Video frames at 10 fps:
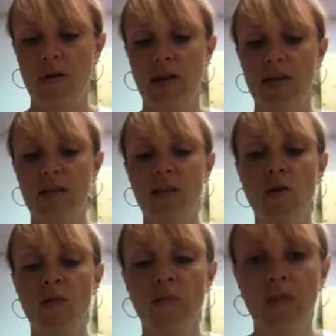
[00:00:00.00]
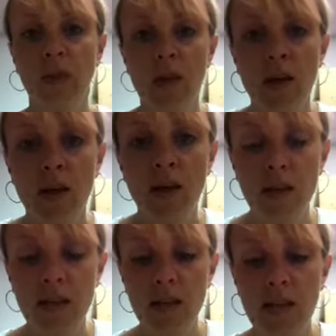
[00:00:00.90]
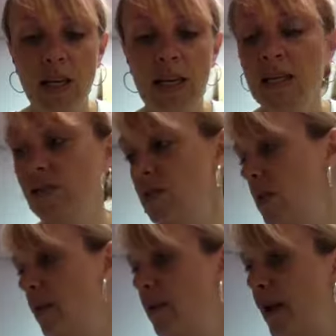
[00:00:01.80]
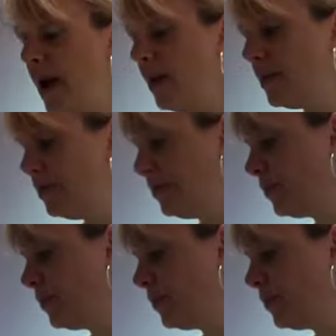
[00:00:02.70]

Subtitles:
like so, the adhesive is on the back,